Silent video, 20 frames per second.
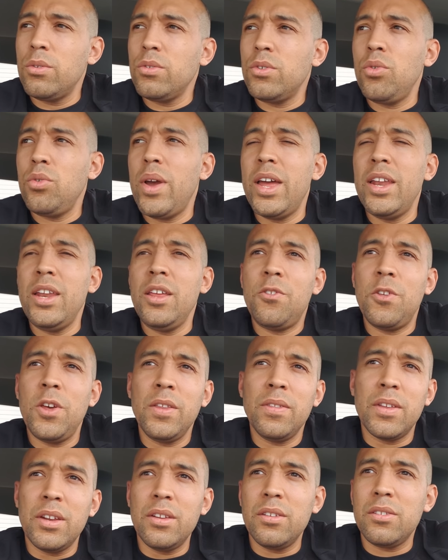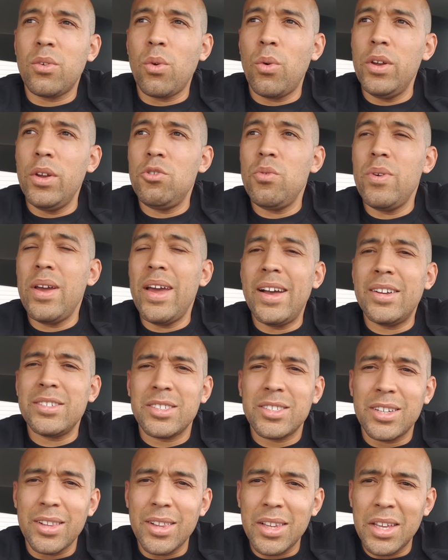Don't do anything that is going to
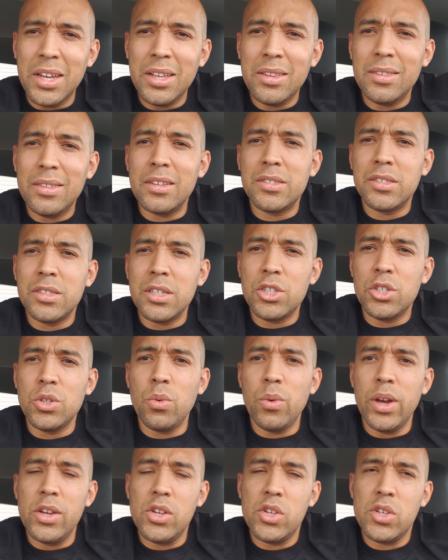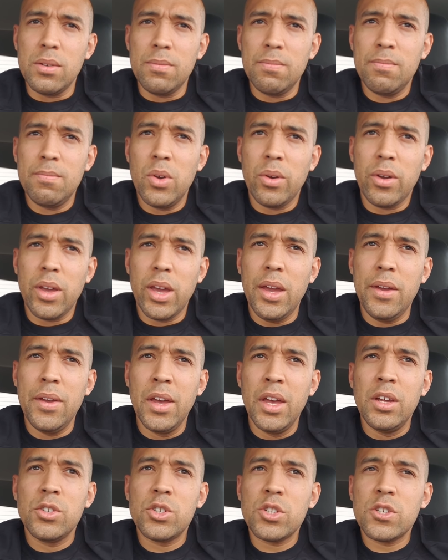escalate the situation, okay?
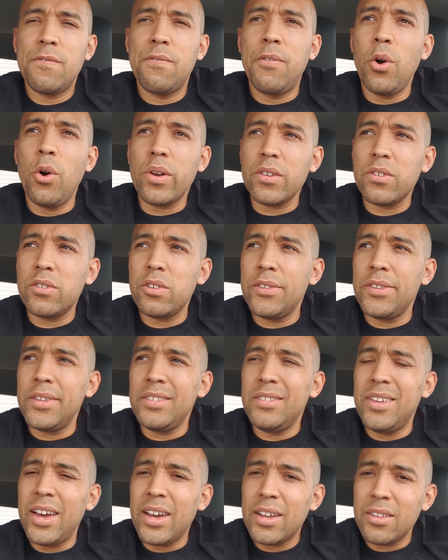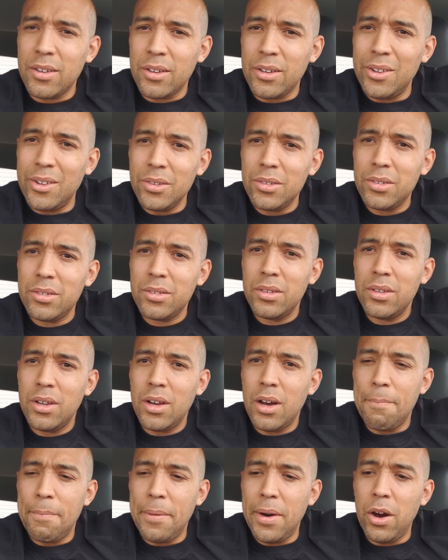Just focus on the technicals
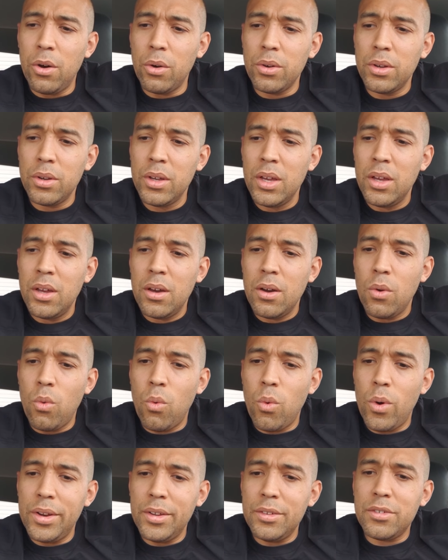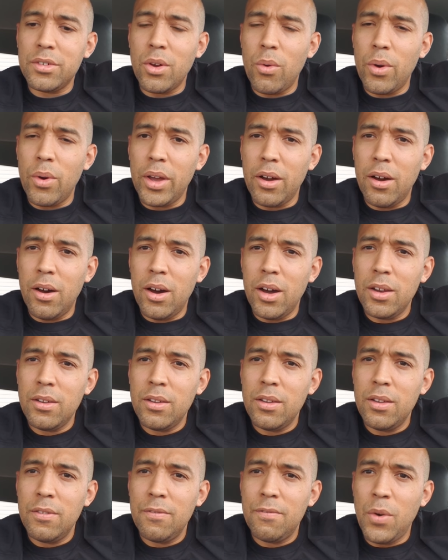about what is going on.
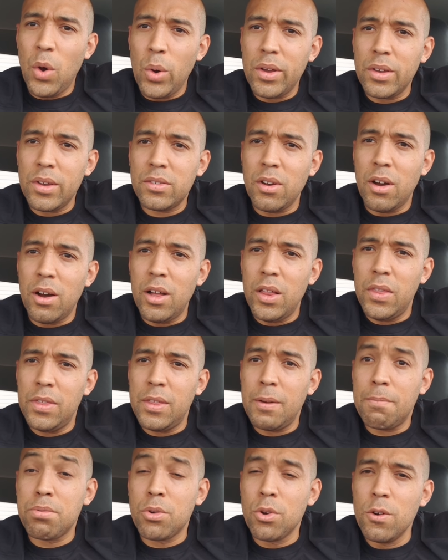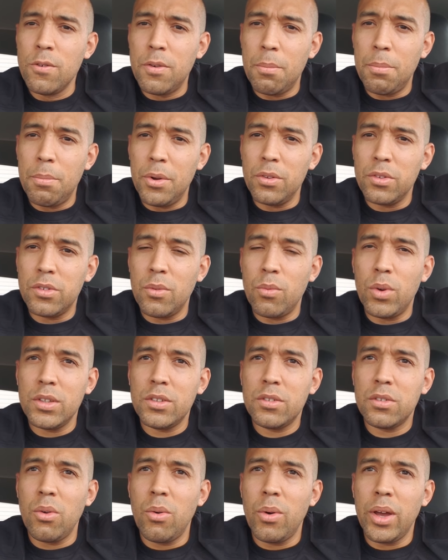Focus on the provables of
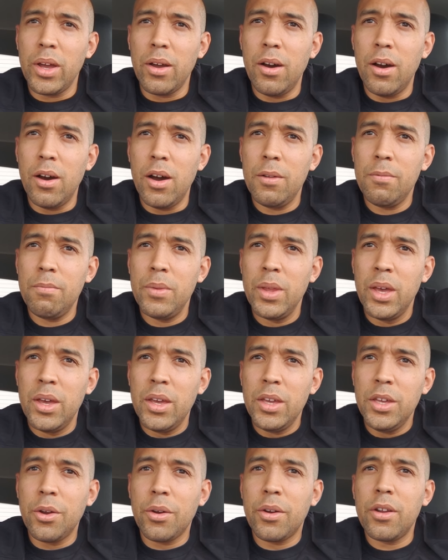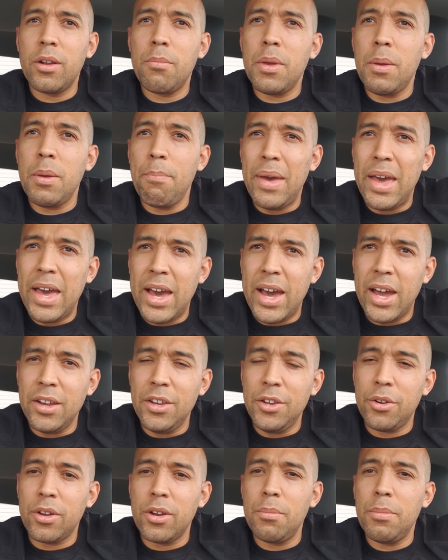what's going on. You're going to be
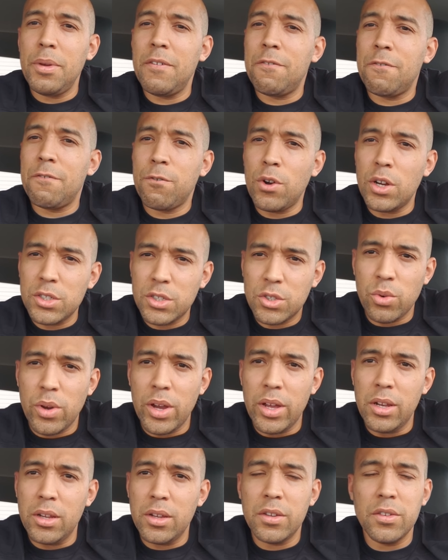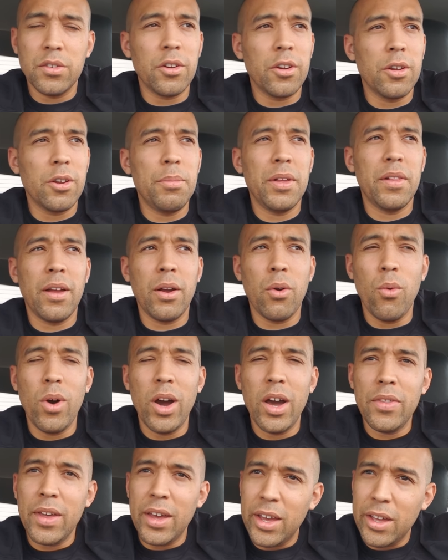mad. You're going to be frustrated because you're going to be like,
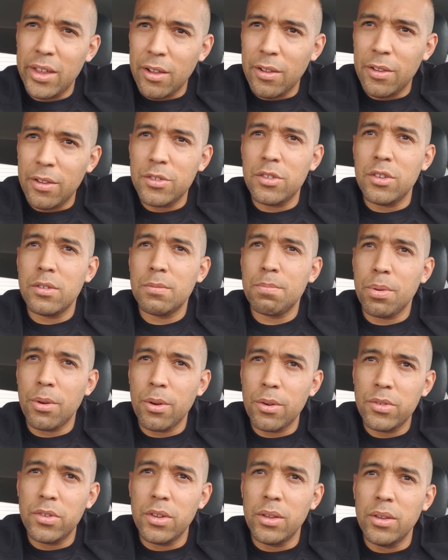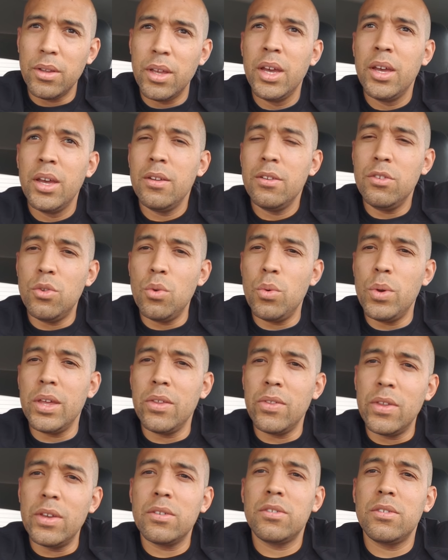why the hell is this person
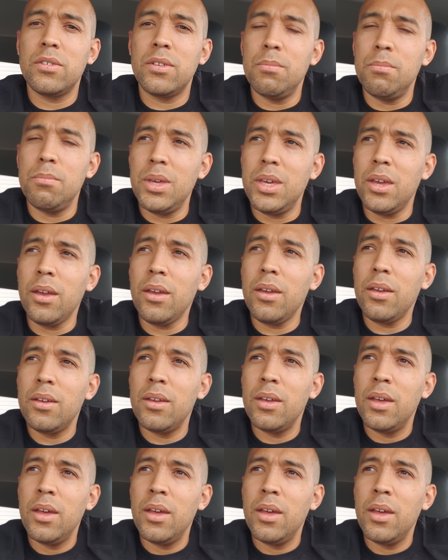doing this to me?